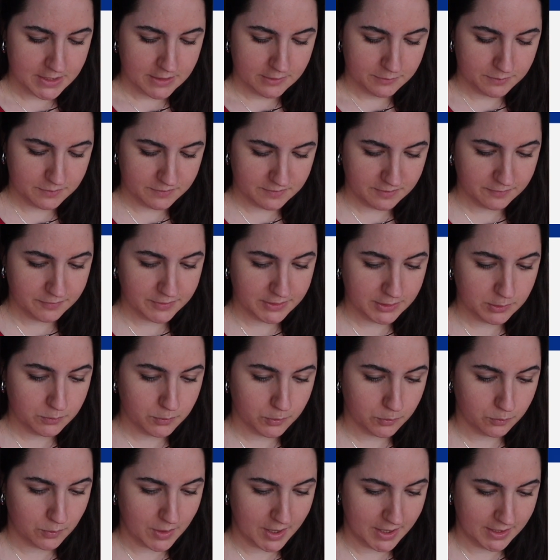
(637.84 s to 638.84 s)
specifically
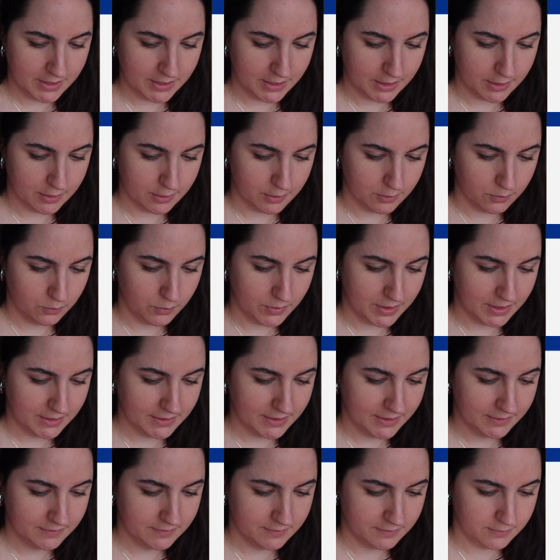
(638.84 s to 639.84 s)
with Ryanair, what I
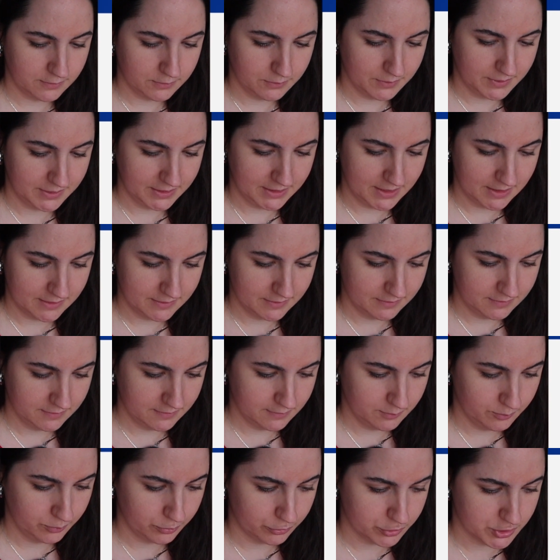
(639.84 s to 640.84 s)
like to do, and again, this
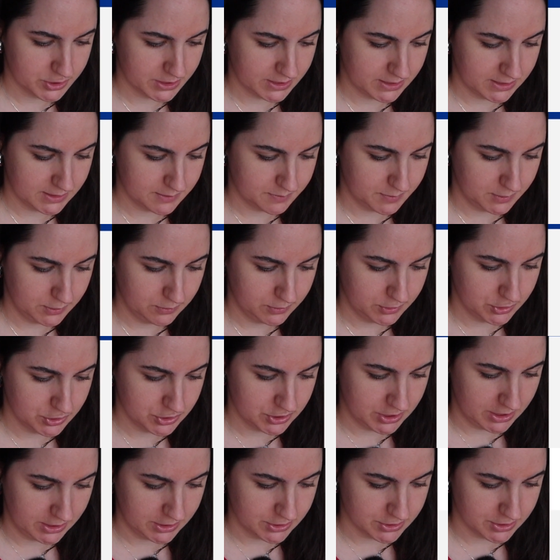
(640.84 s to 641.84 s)
is in Portuguese, but you can
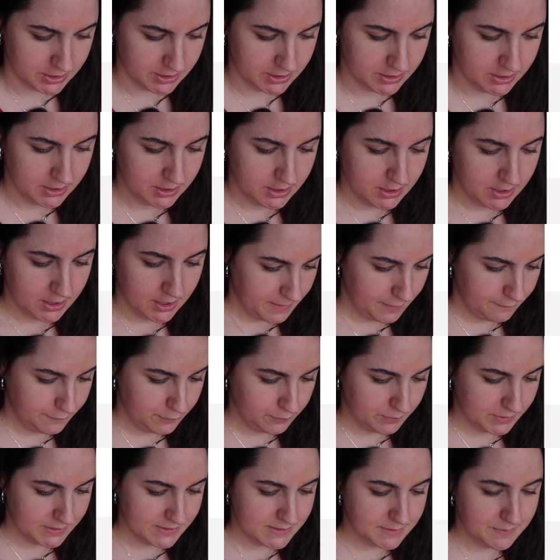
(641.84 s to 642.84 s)
change it. If
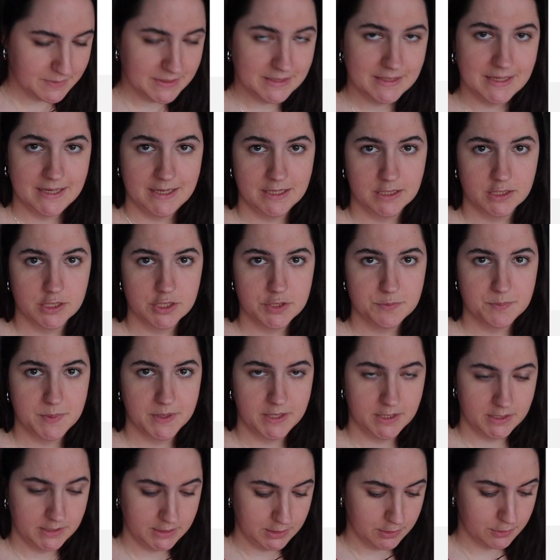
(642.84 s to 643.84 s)
you want it to be in English,
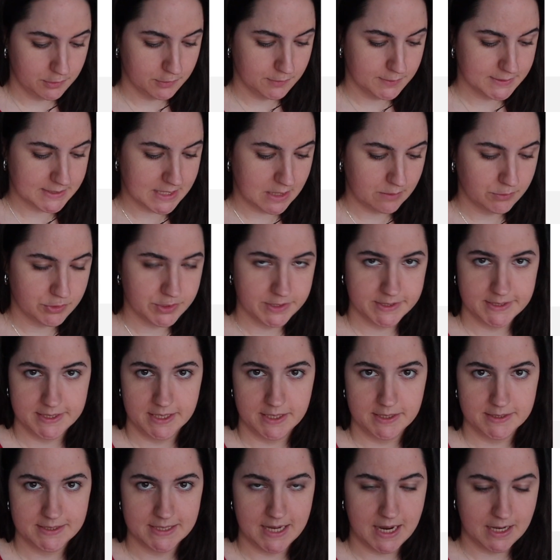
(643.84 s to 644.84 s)
but in euros, I would just
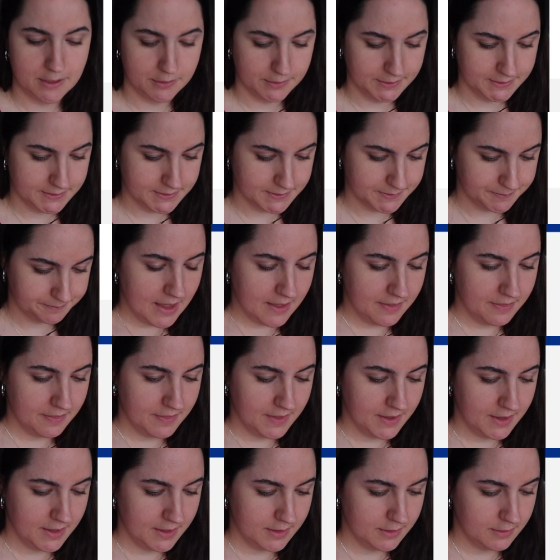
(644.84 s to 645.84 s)
set it to Ireland. And
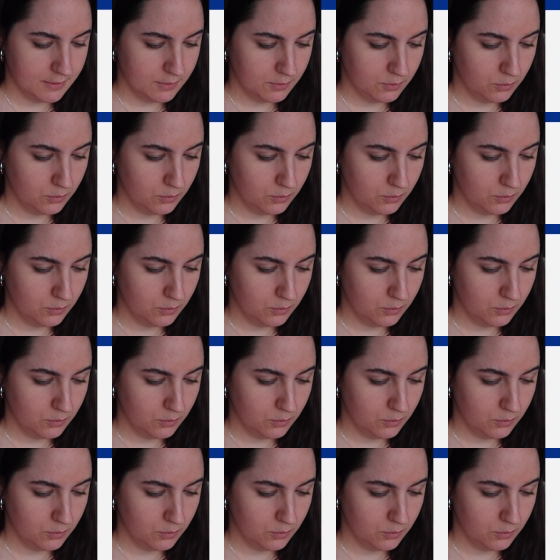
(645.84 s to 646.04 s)
then